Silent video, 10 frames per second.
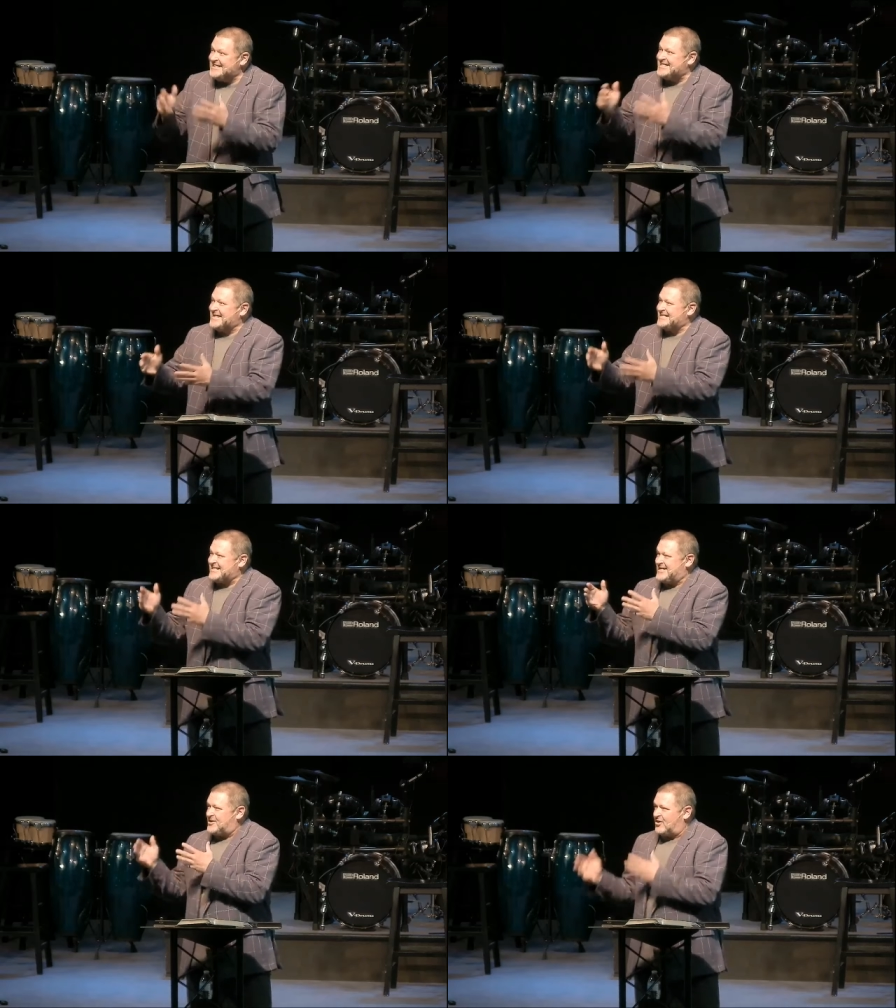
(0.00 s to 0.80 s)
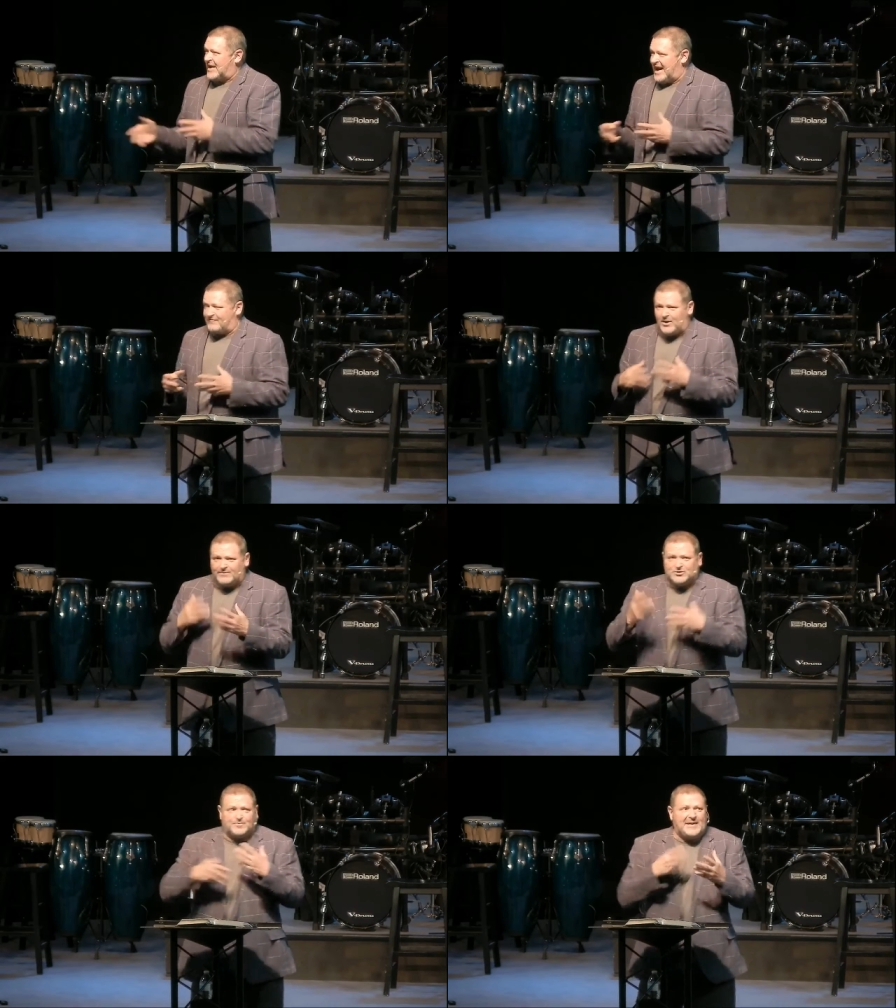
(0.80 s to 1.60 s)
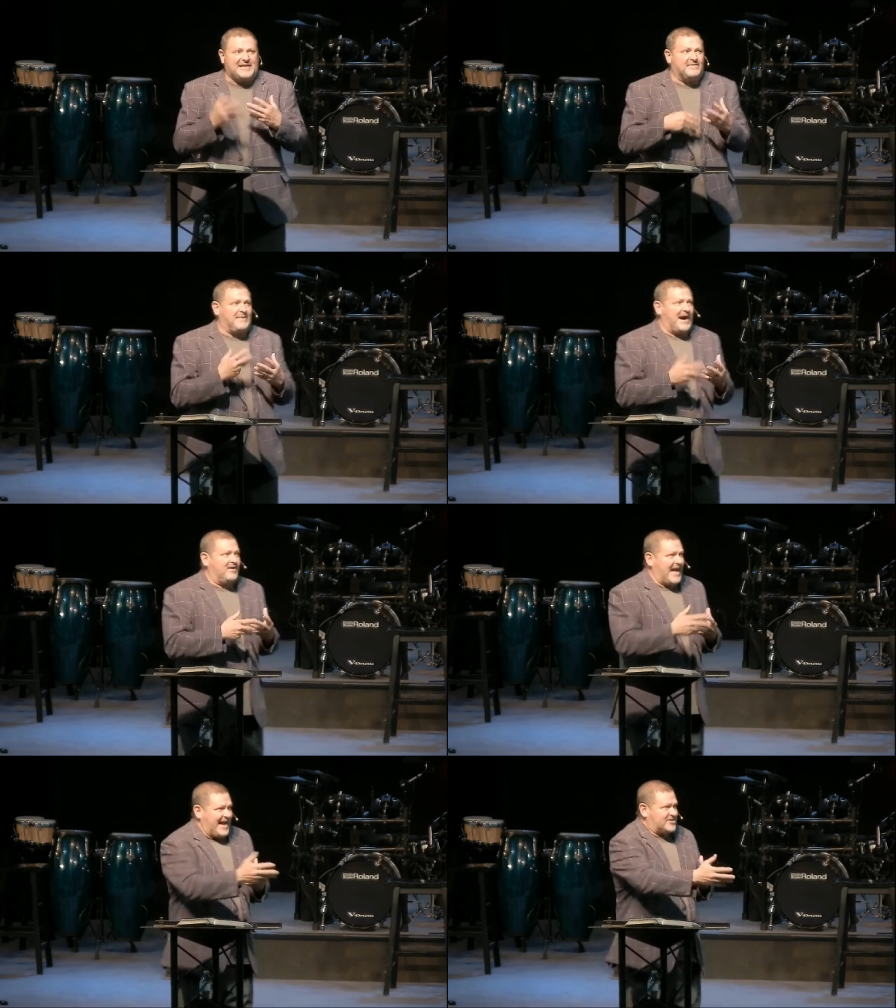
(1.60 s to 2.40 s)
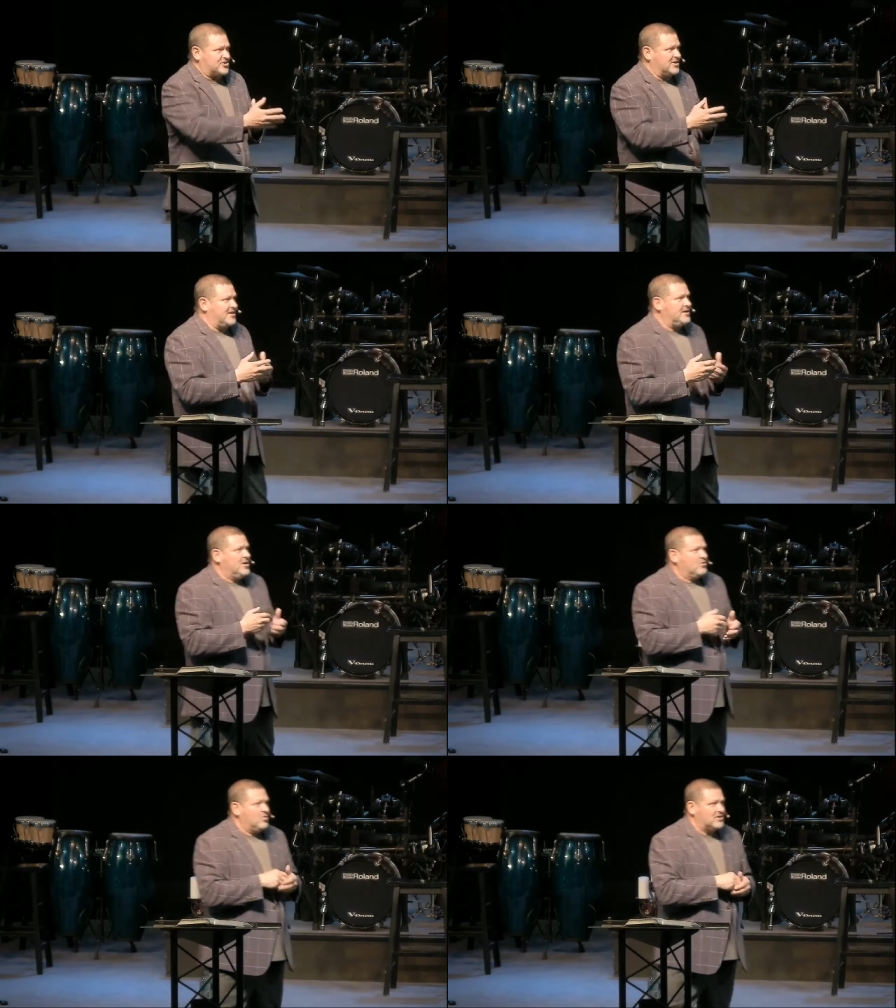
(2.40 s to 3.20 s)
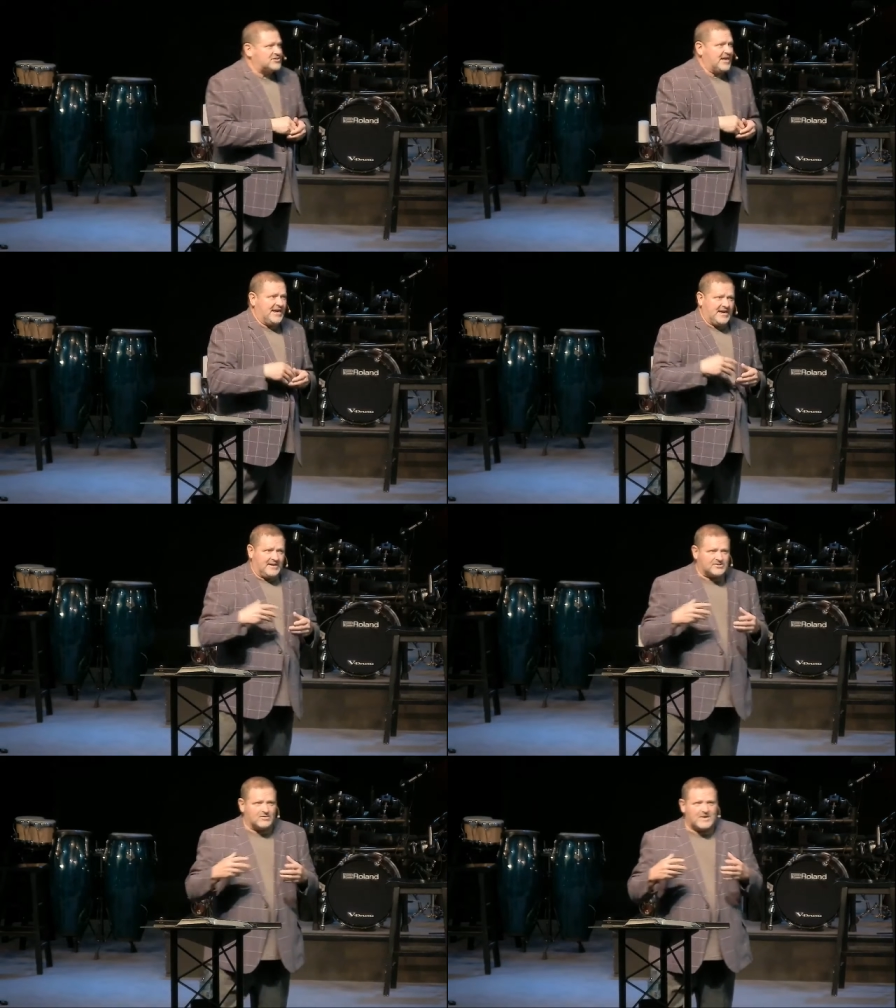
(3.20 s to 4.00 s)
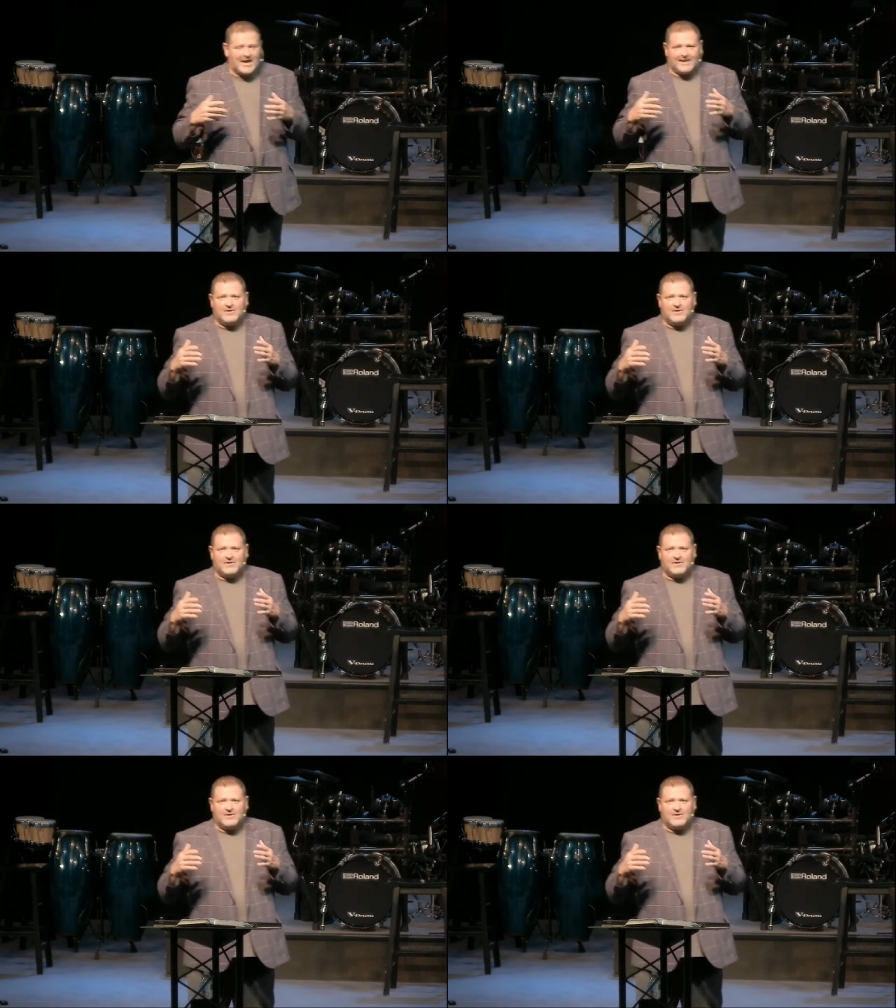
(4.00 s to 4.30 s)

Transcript: this in their life. What he was speaking about actually was uh, some kind of